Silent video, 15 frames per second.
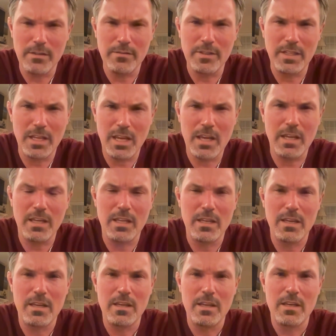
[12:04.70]
every day.
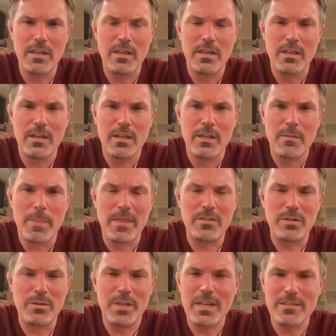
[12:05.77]

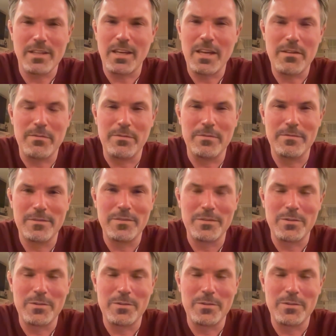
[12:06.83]
And so, yes, I have